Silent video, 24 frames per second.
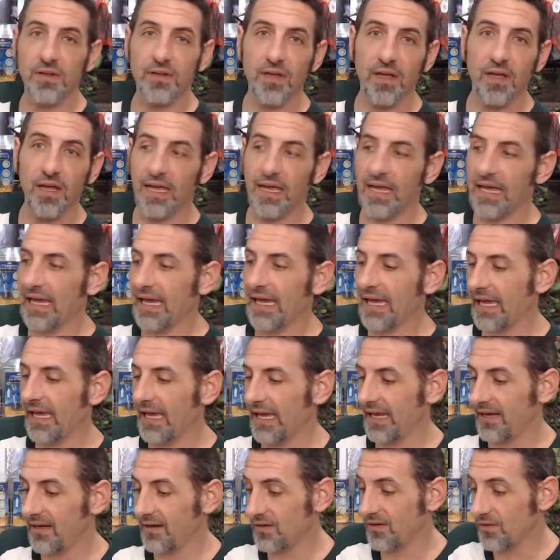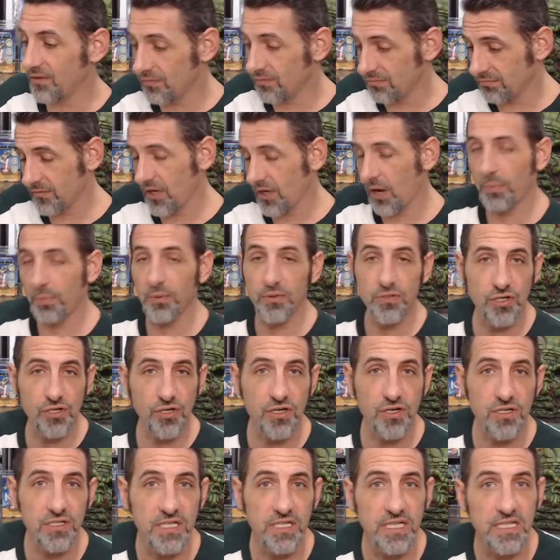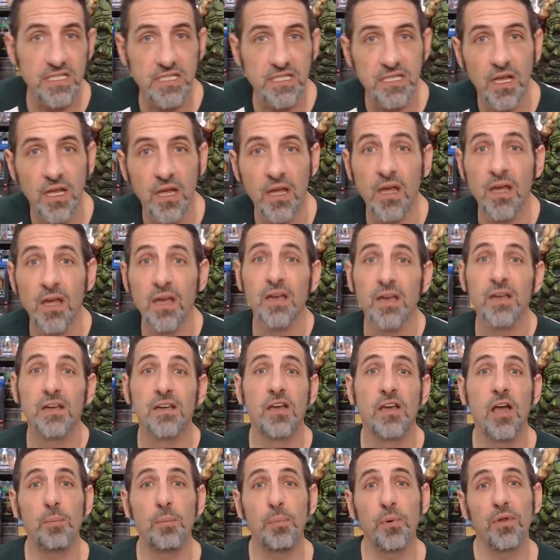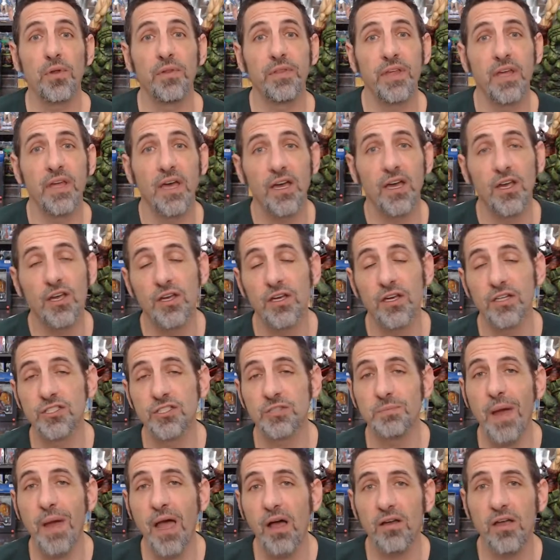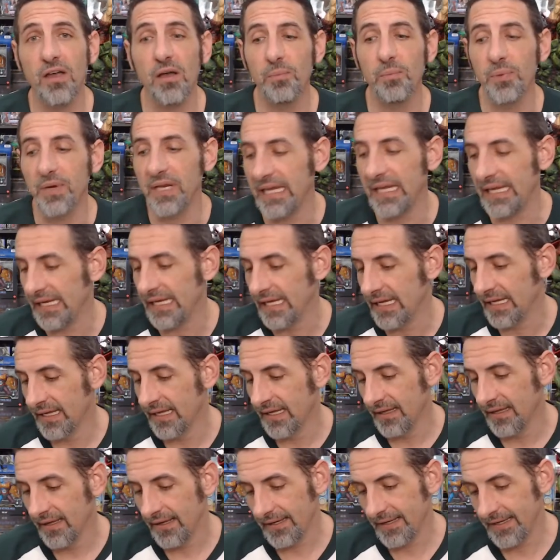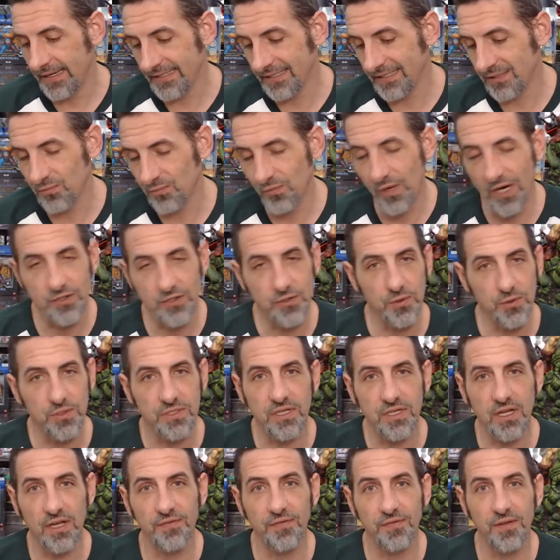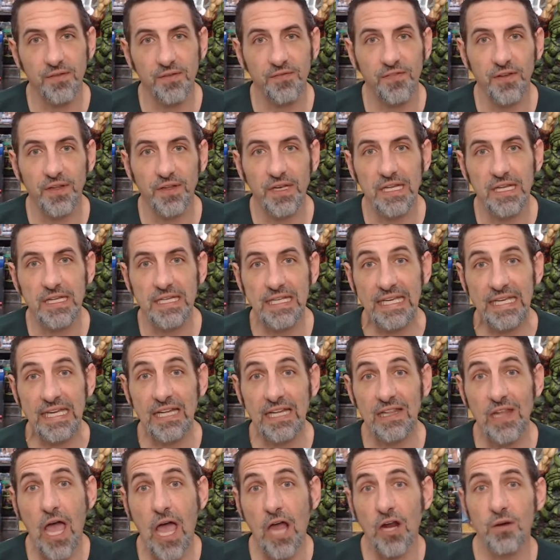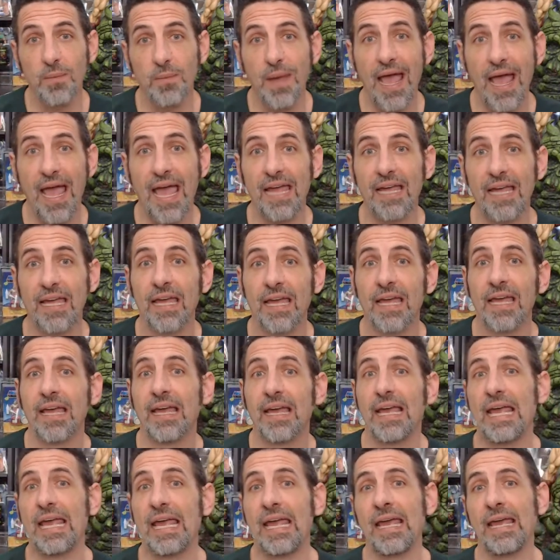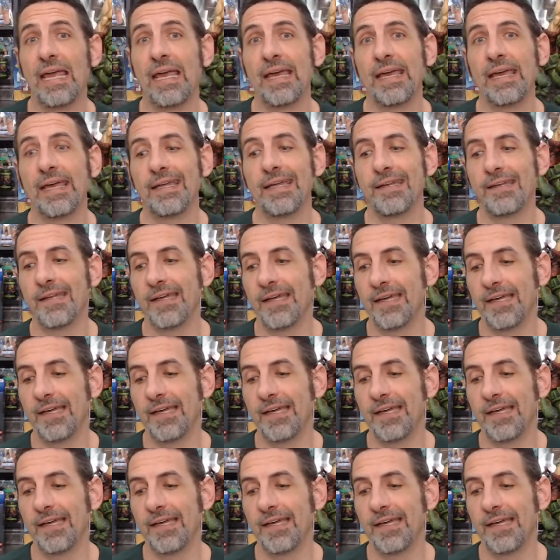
And a couple jerseys, a couple of the Good Smile Company, some retro stuff filled in the locker bag, and